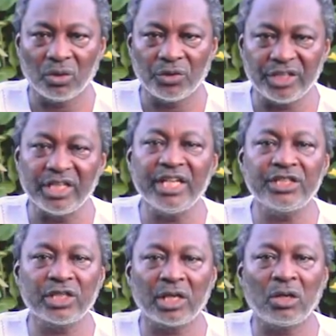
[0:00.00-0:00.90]
the
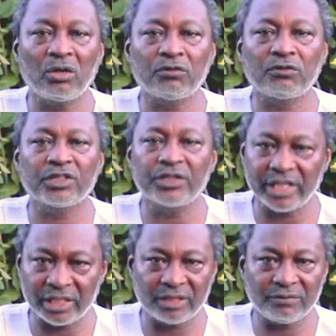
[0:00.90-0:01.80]
nature of
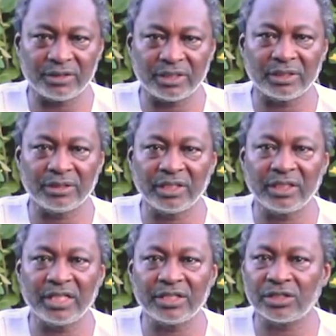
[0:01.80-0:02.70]
creativity, the
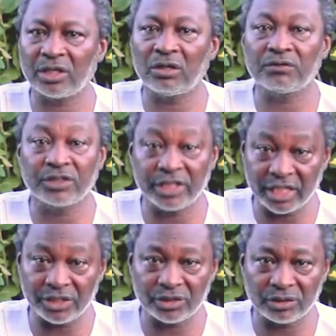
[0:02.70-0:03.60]
nature of
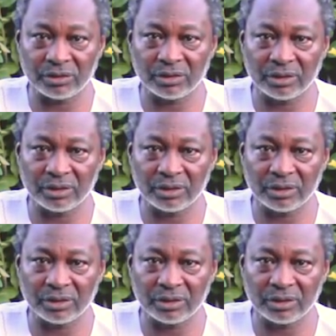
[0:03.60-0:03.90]
creation,